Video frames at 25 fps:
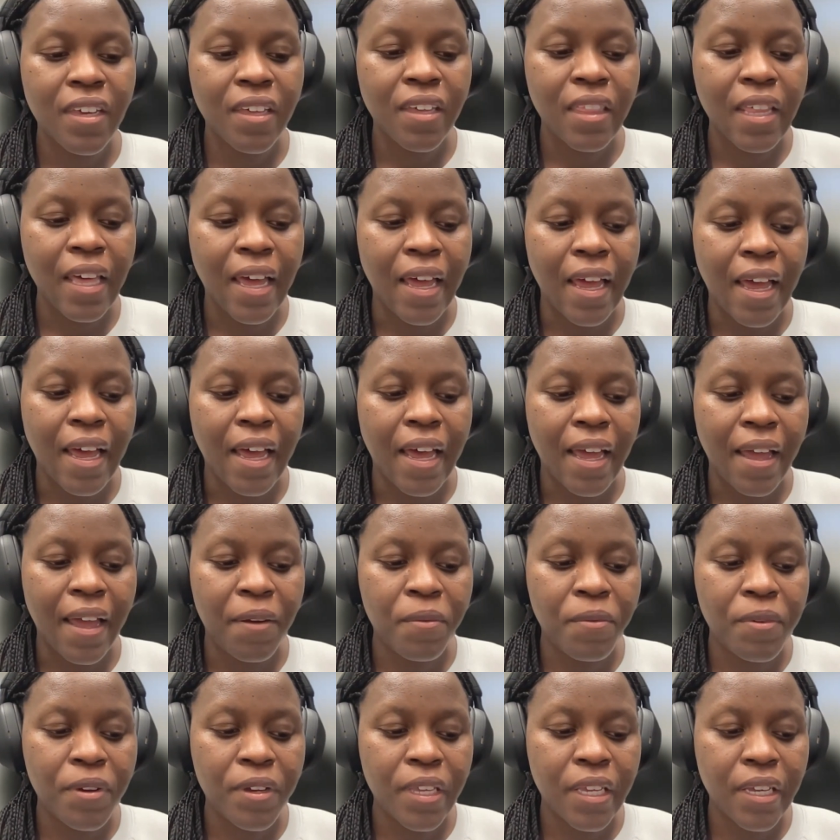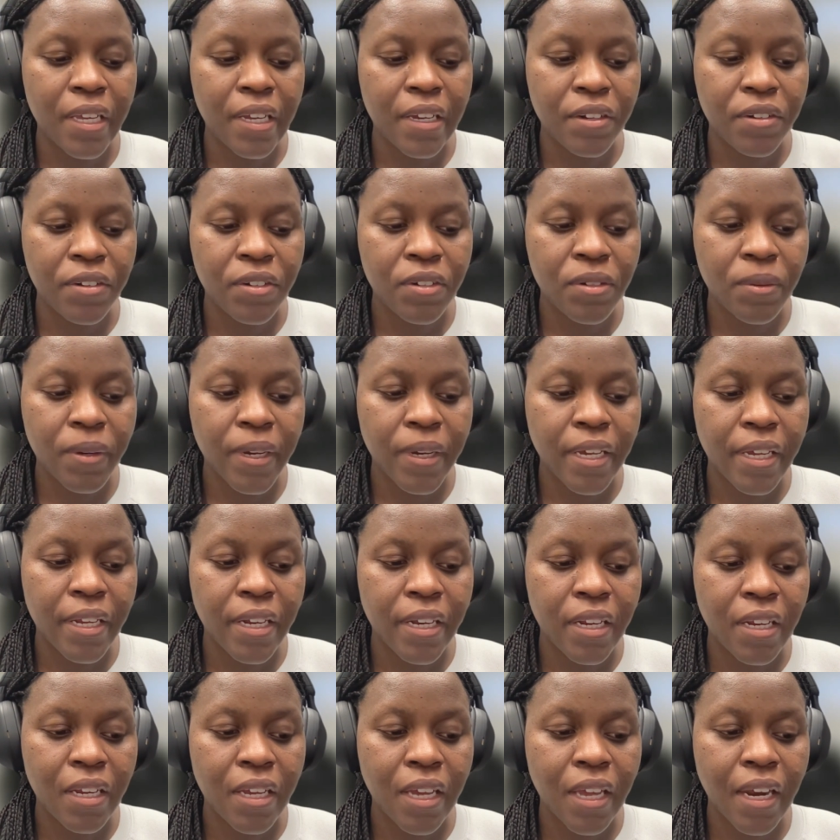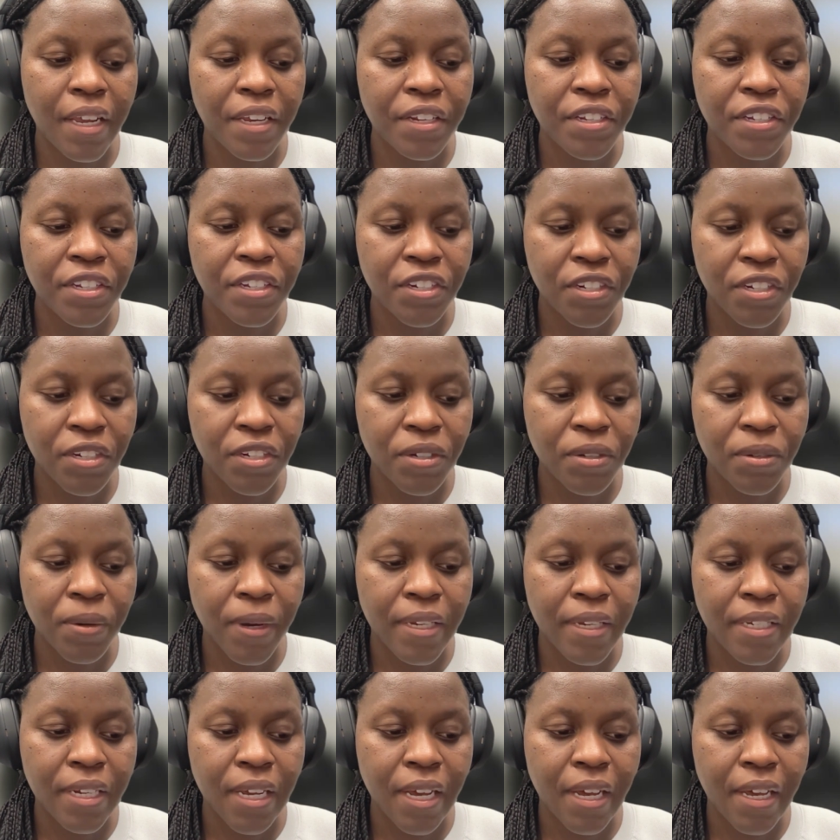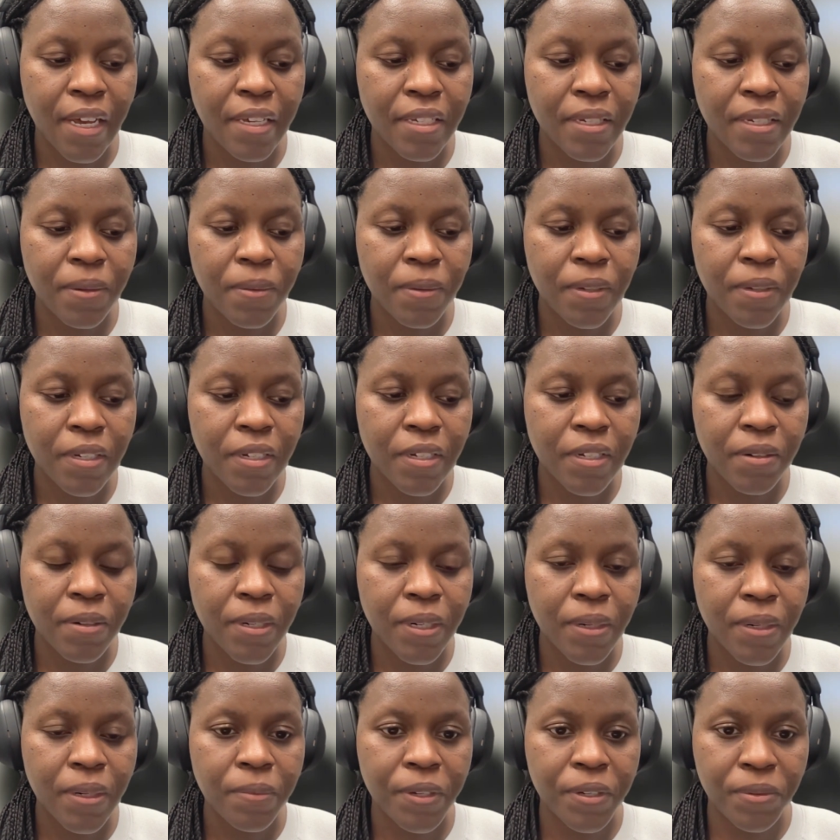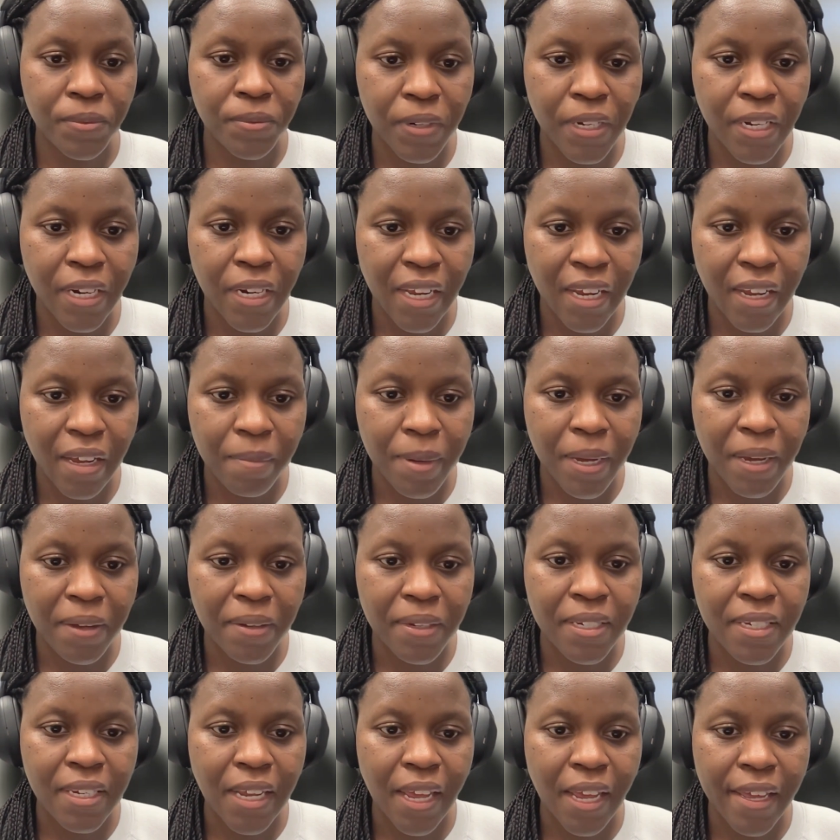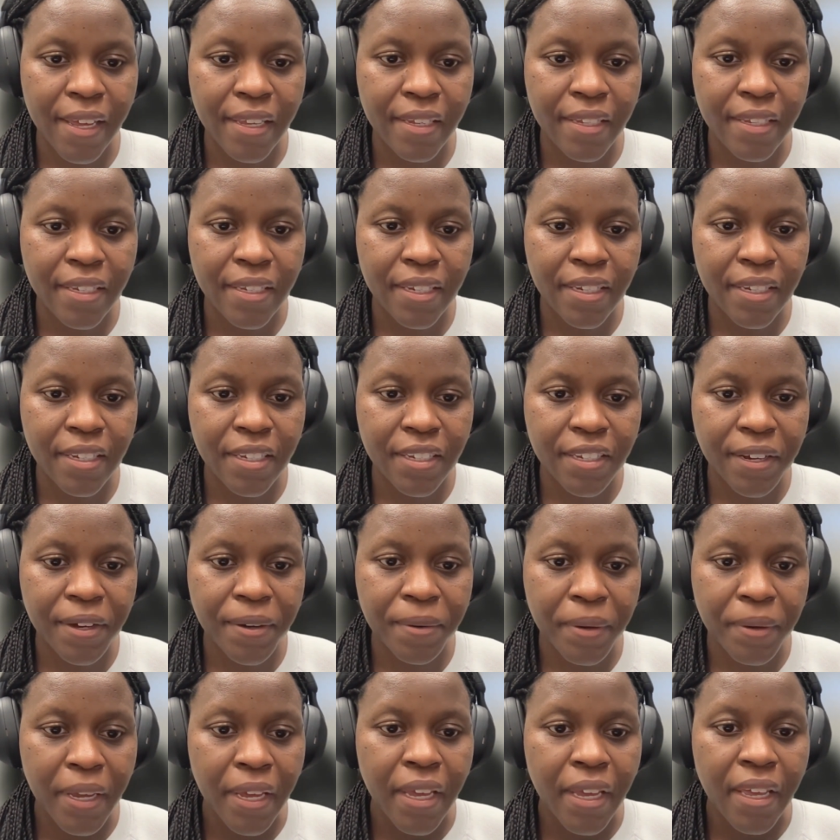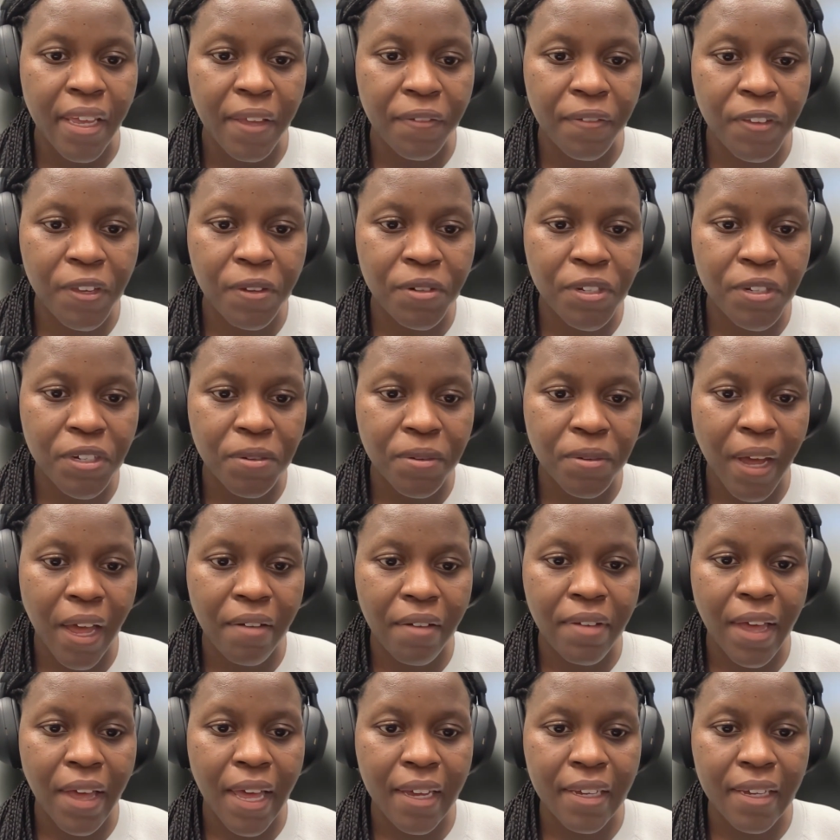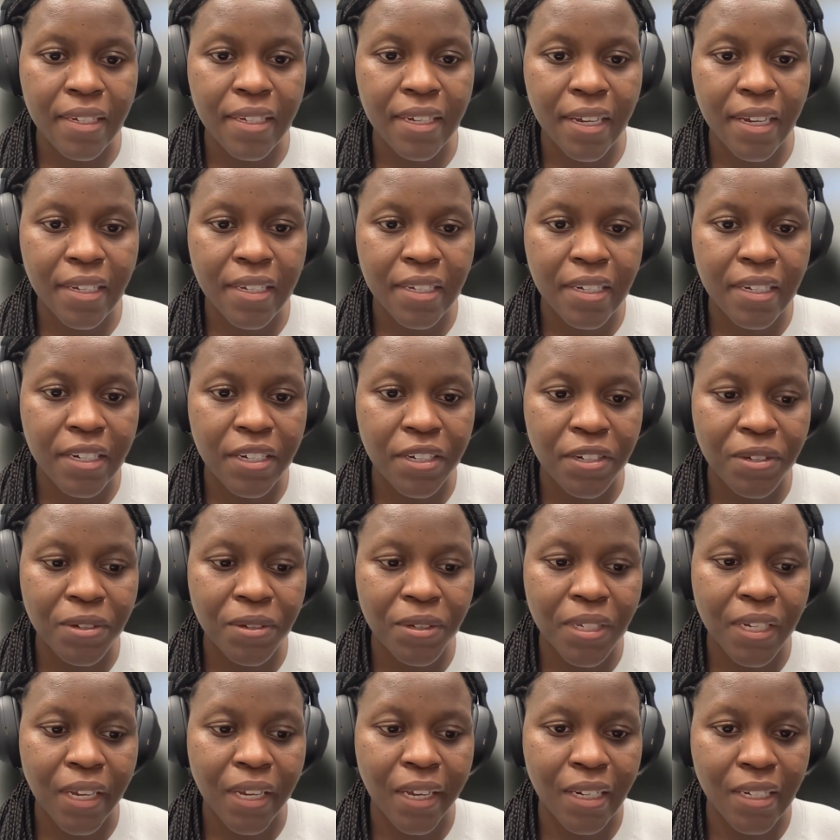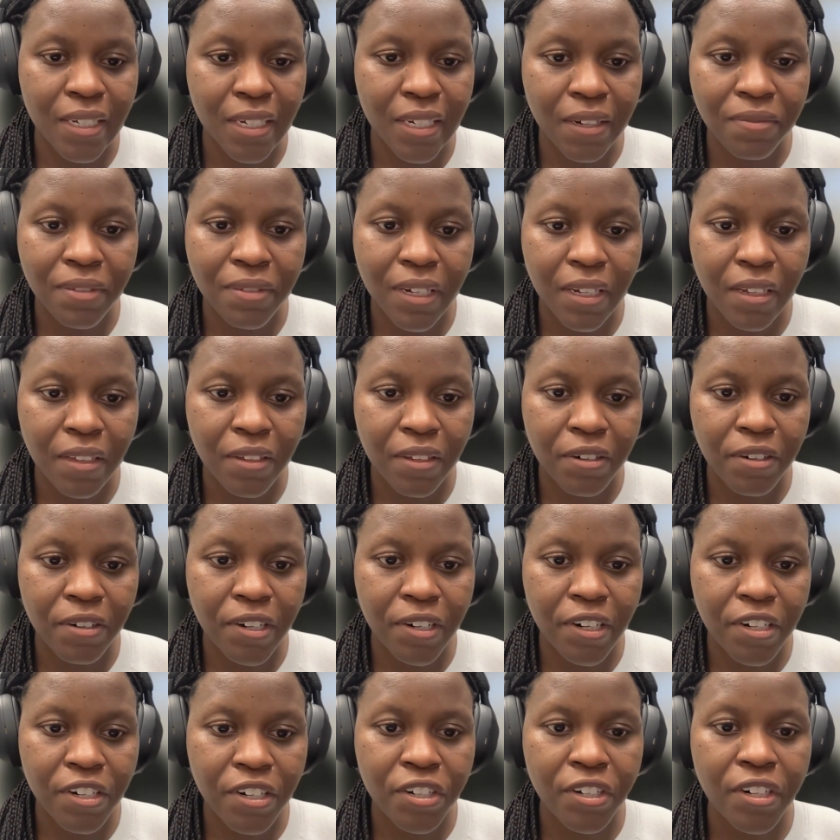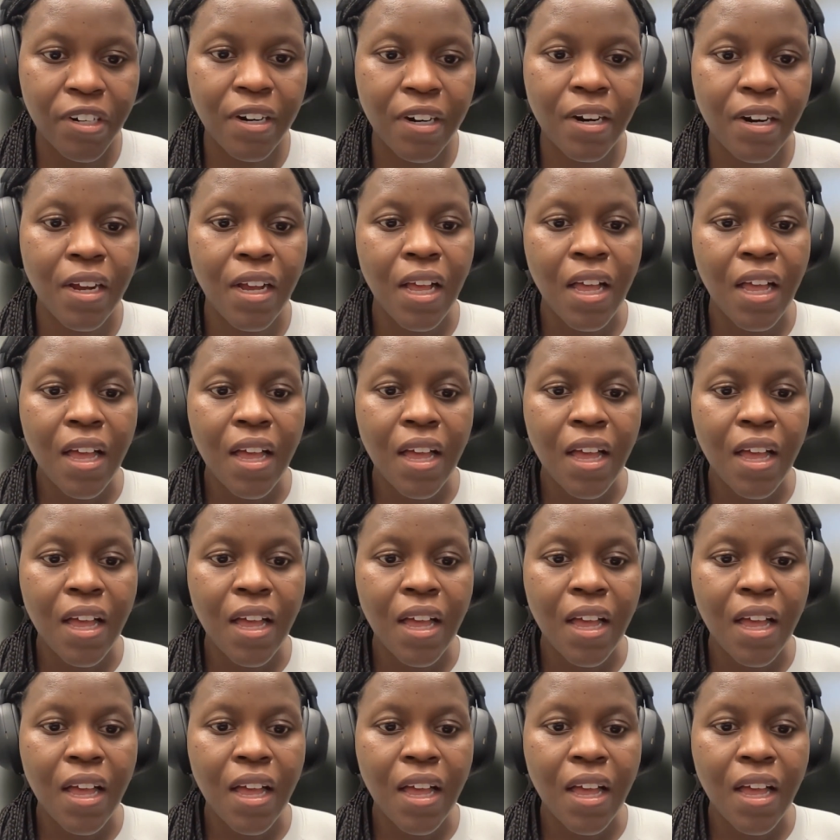thing that I really enjoyed getting to do as a high school student was reading about science. And so if you do have access to scientific literature,